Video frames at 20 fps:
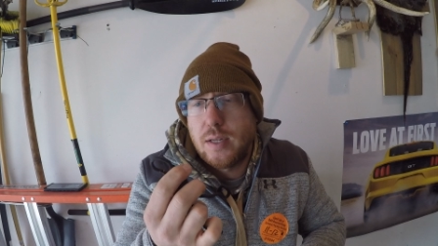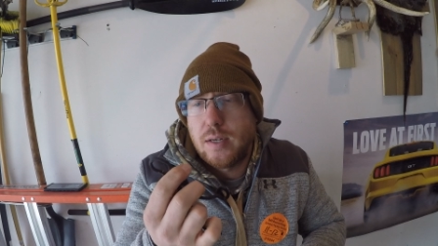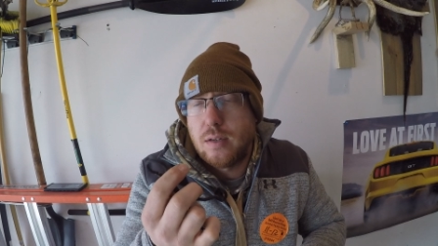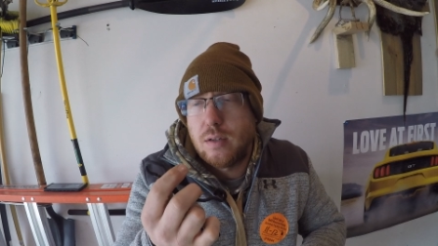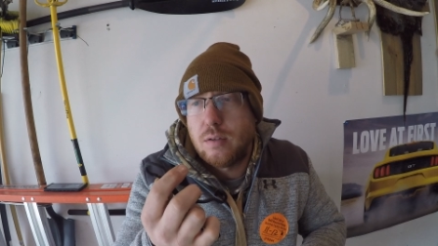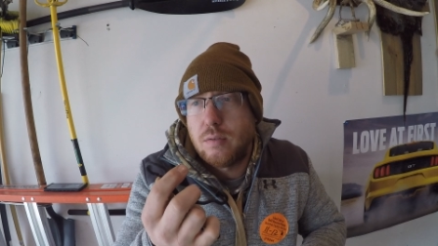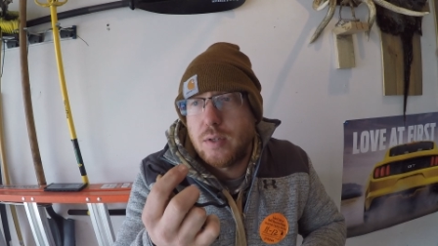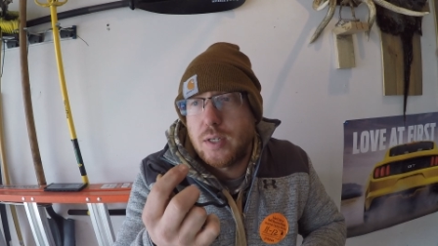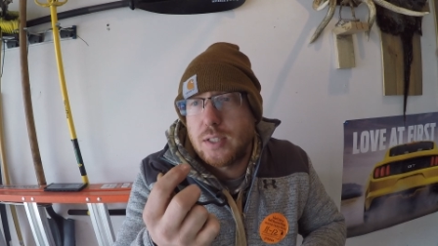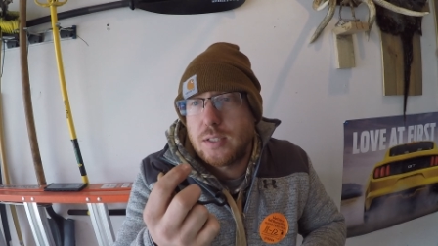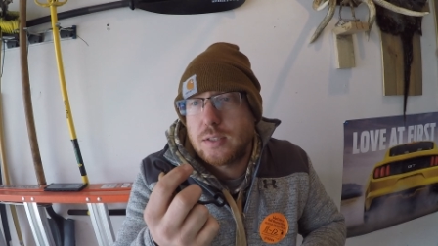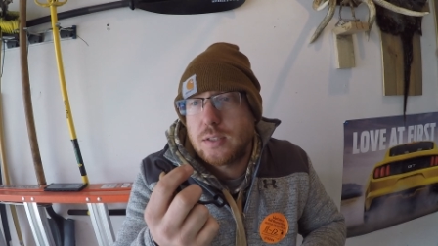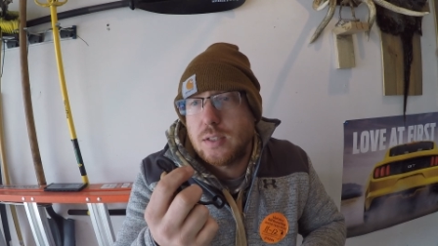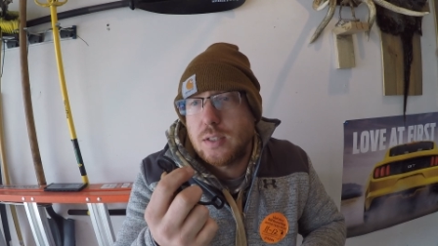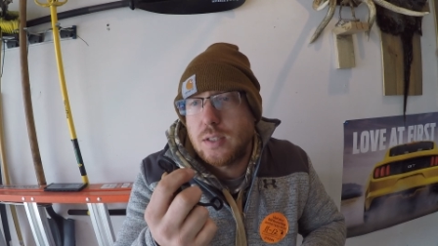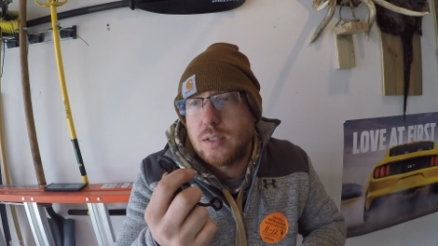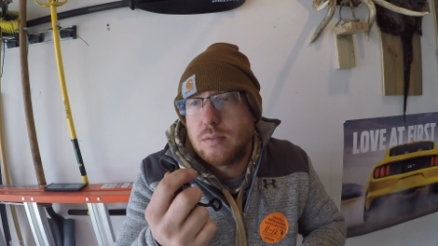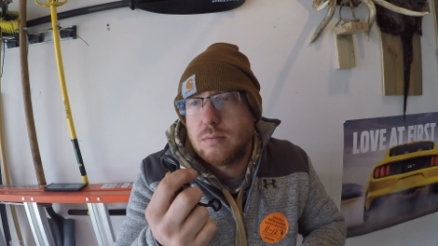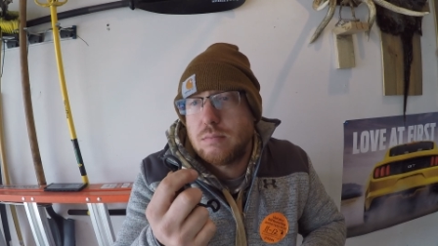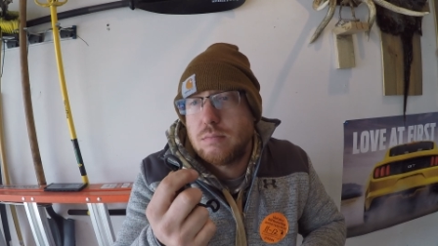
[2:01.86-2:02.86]
don't know what it's called.
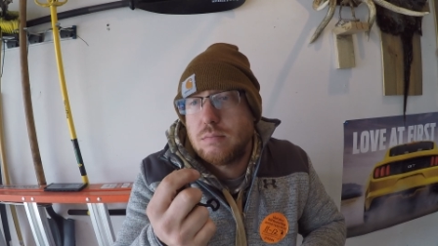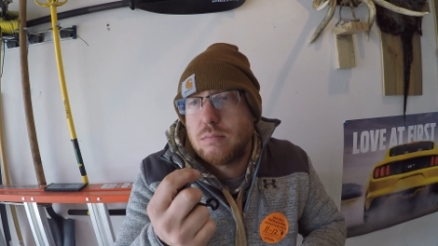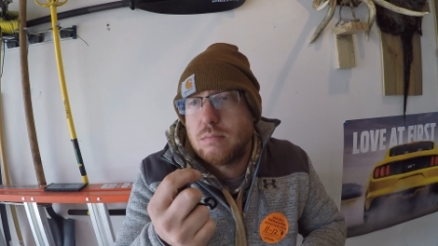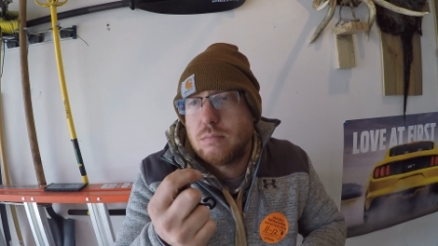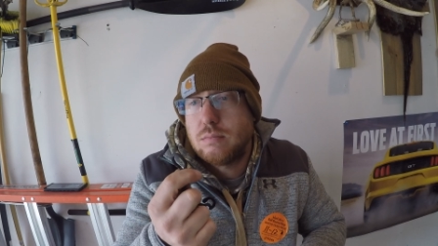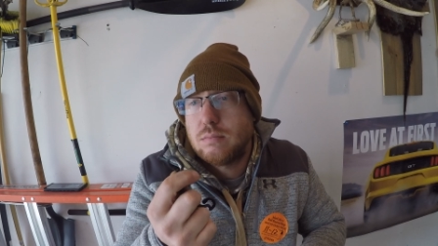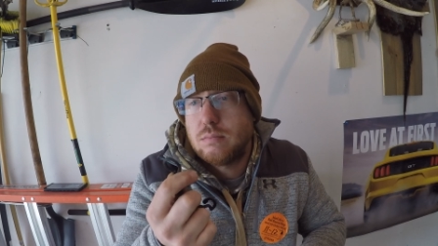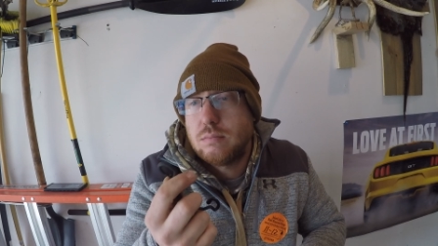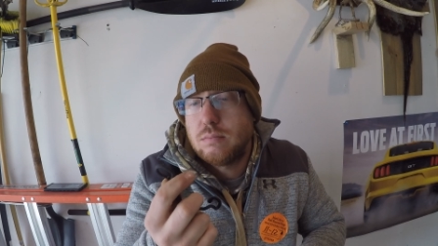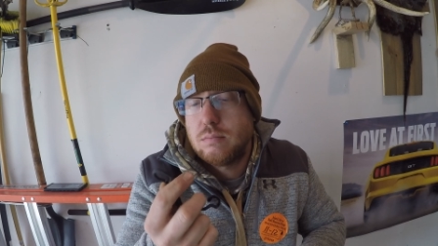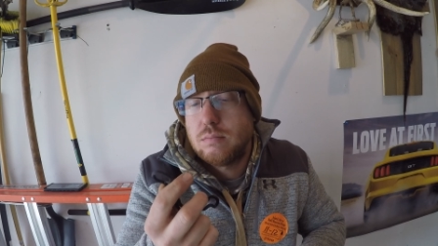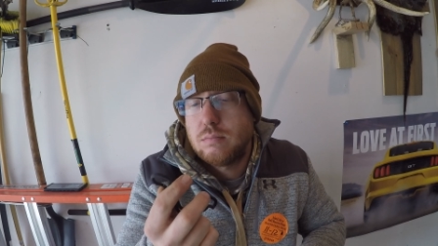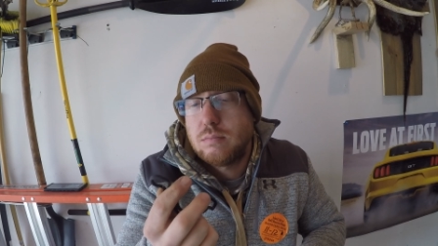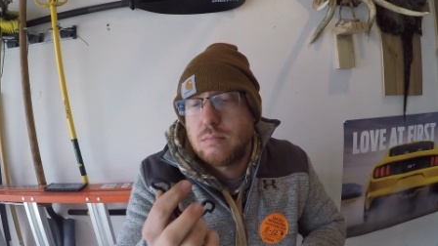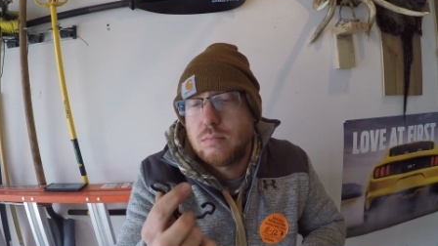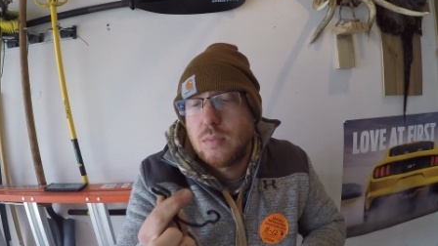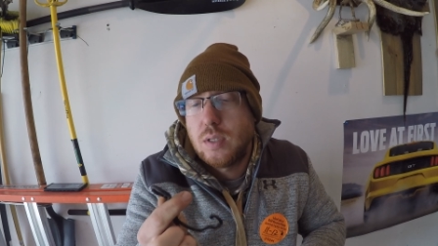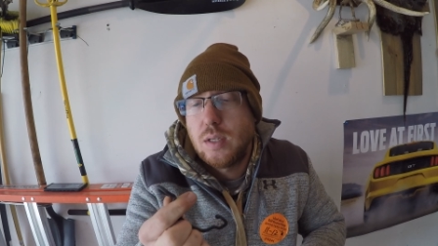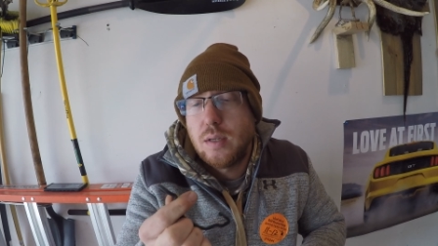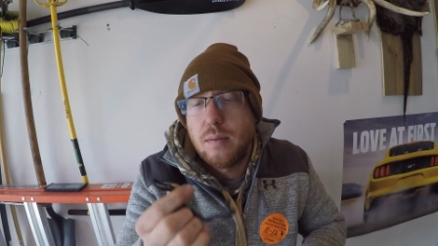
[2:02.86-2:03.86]

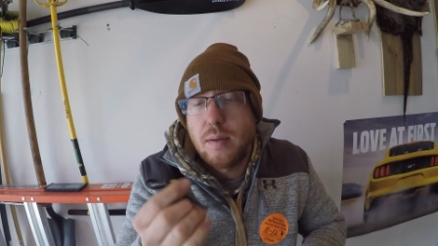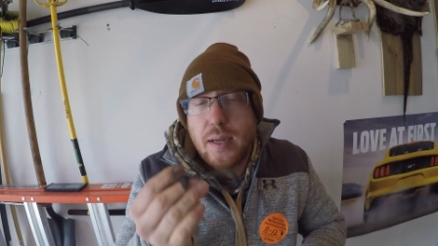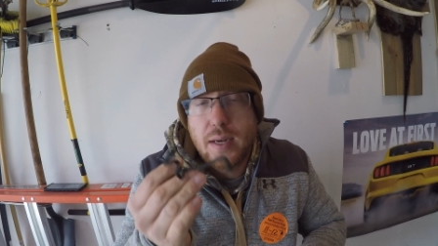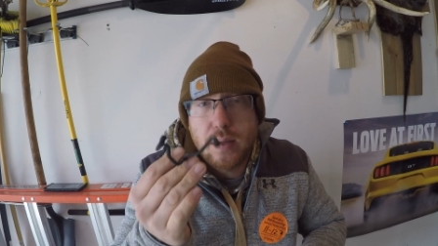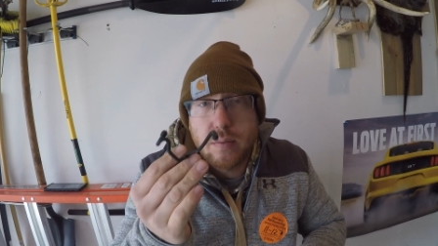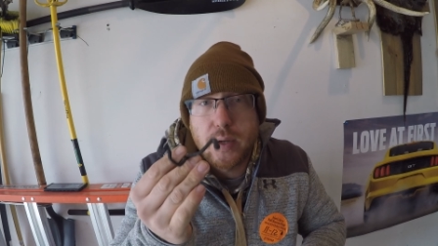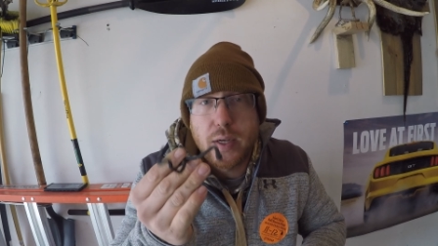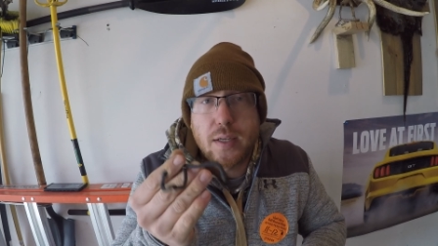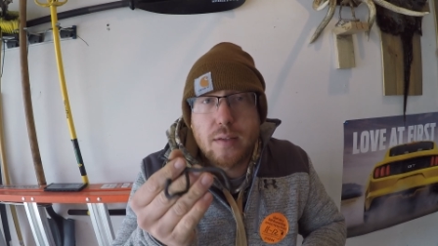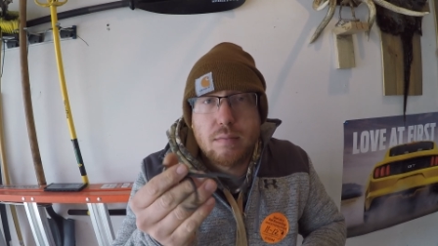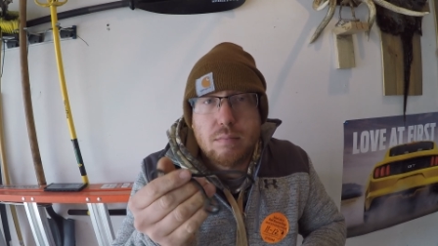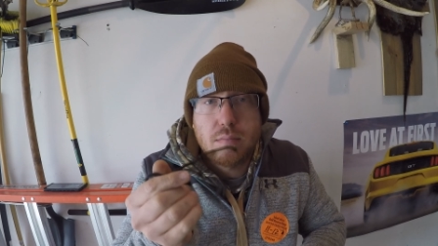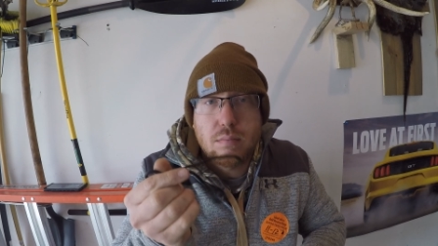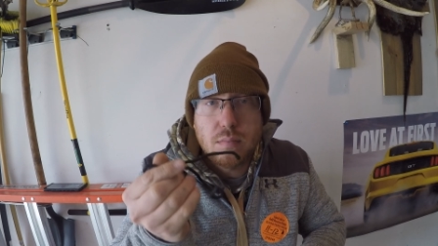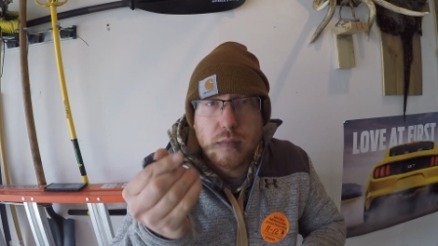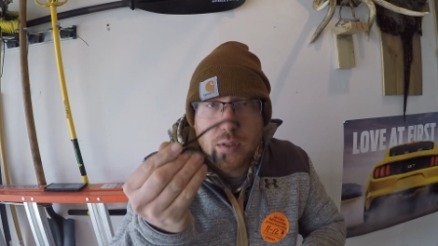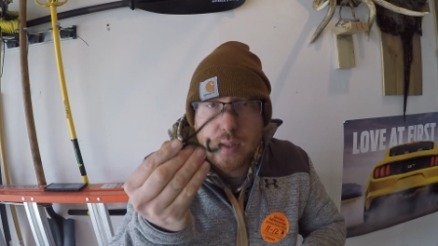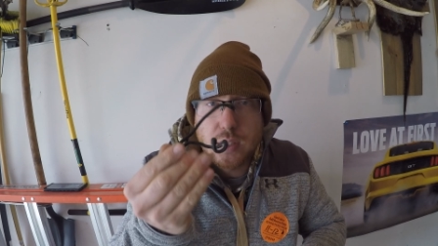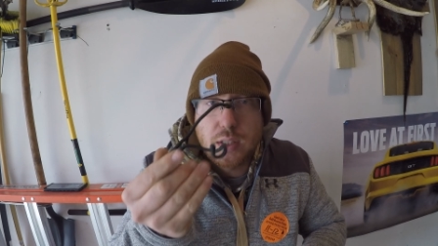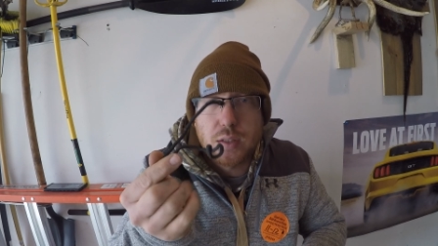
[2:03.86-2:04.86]
Anyway,
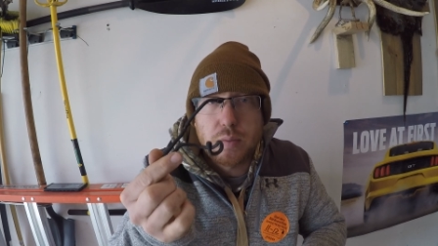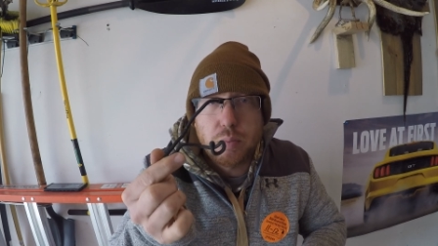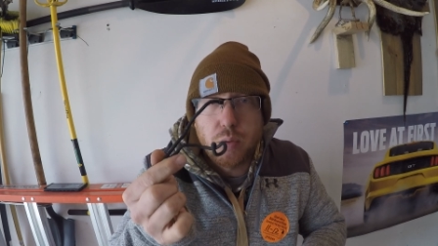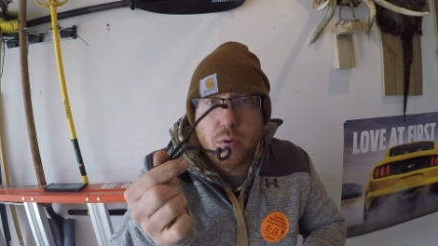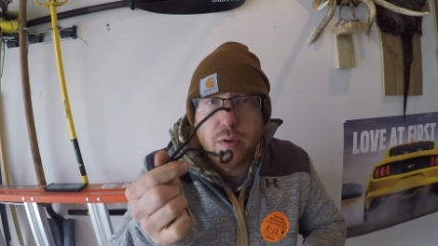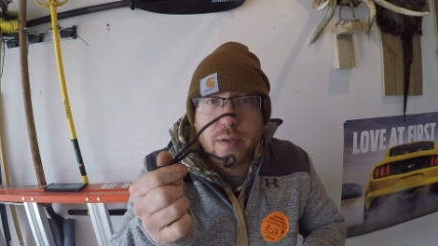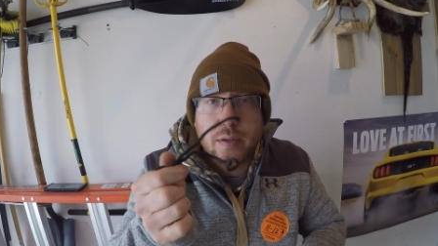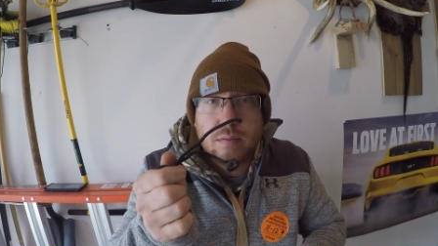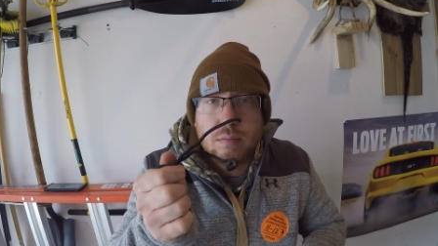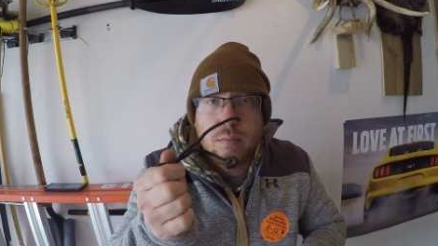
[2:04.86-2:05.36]
you get the point.